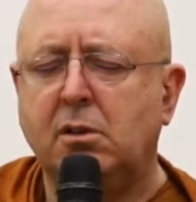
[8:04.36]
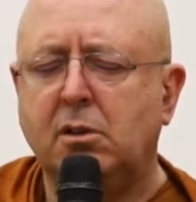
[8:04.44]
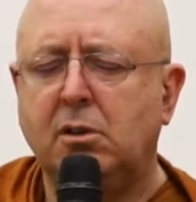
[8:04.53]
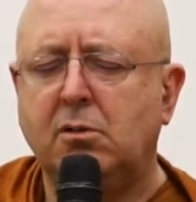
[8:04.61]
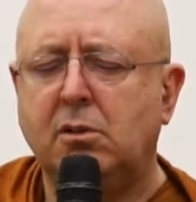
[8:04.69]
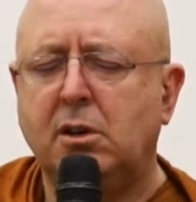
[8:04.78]

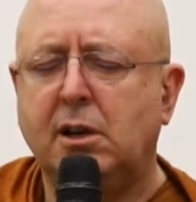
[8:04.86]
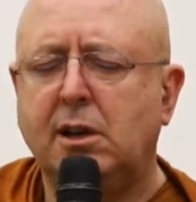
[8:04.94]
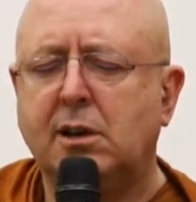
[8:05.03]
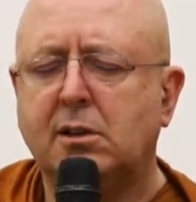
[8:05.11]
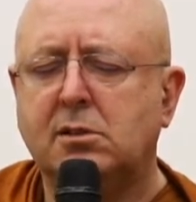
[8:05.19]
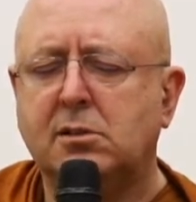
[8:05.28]
And you
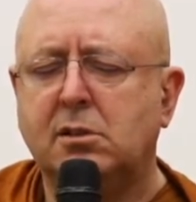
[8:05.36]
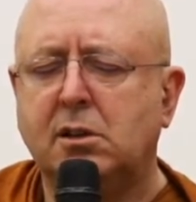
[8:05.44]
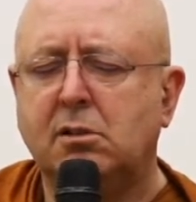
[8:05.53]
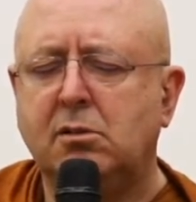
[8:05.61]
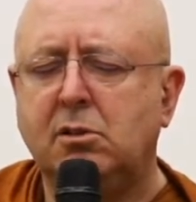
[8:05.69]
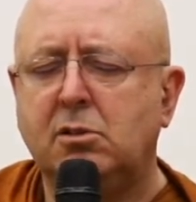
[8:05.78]
relax
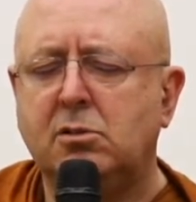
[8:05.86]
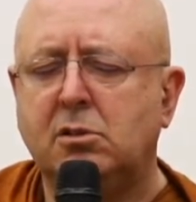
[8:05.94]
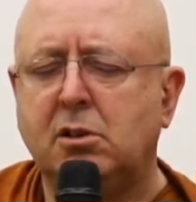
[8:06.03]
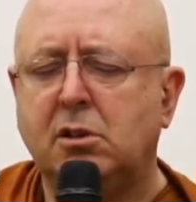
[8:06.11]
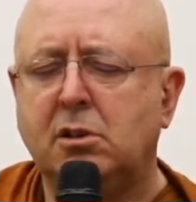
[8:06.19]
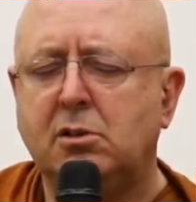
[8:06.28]
there and you
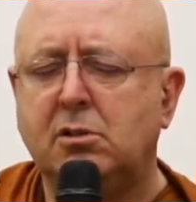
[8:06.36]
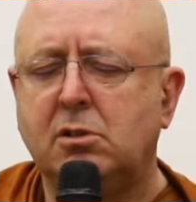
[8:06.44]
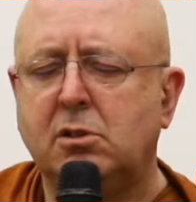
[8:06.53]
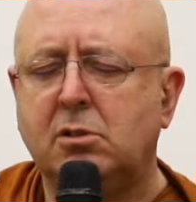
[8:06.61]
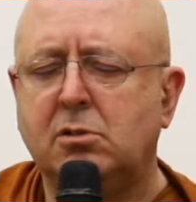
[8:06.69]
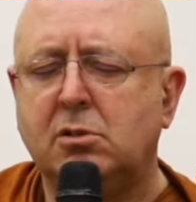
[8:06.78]
start to
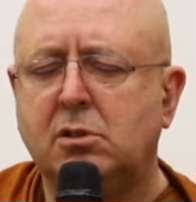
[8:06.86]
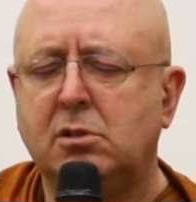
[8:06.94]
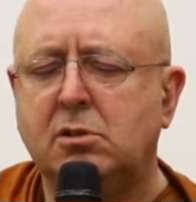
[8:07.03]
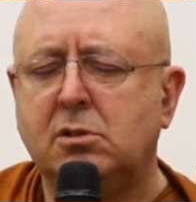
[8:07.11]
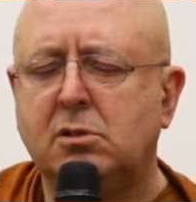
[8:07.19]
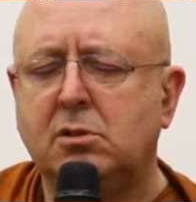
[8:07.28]

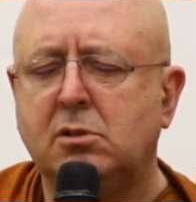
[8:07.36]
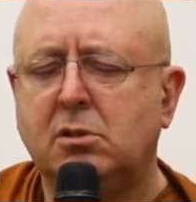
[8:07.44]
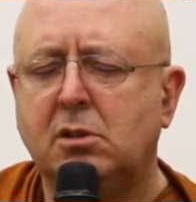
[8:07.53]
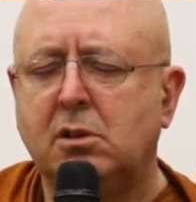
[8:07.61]
notice